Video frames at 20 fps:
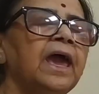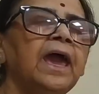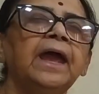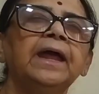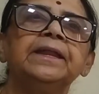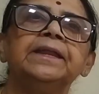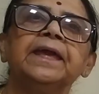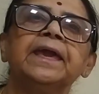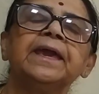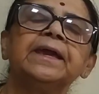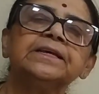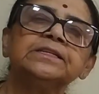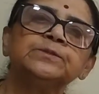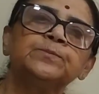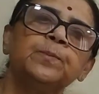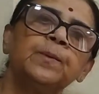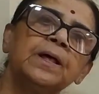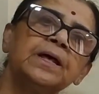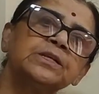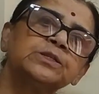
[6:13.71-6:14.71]
and
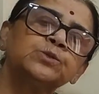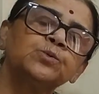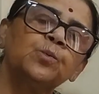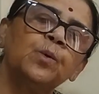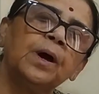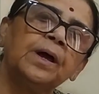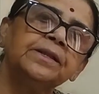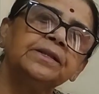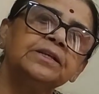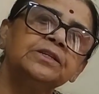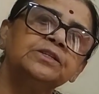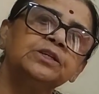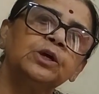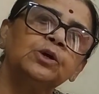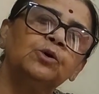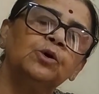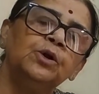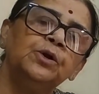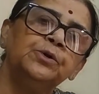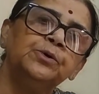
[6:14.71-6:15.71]
x plus 1 is
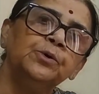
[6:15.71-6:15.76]
equal